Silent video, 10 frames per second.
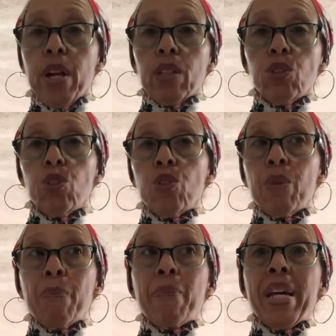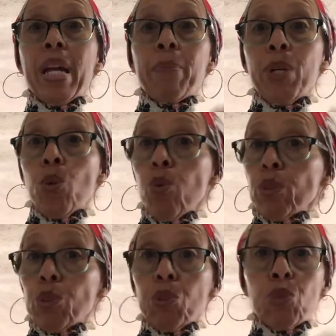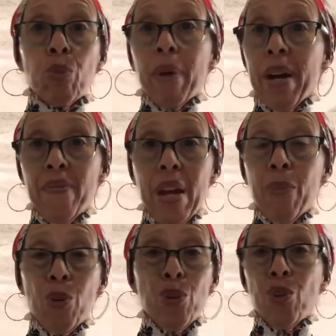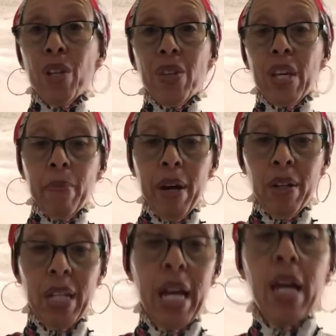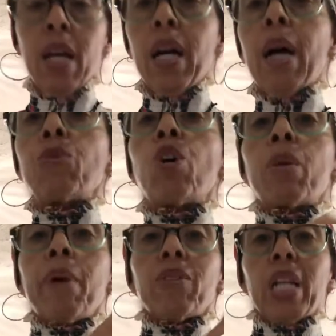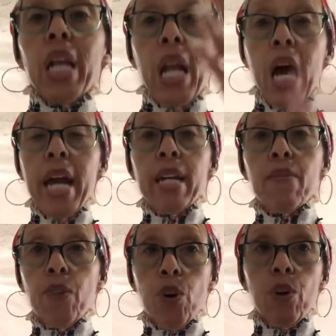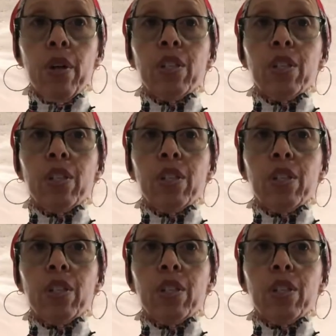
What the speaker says: out to you that may not be quilters or buy fabric or know anything about it, I'm talking about the line of her.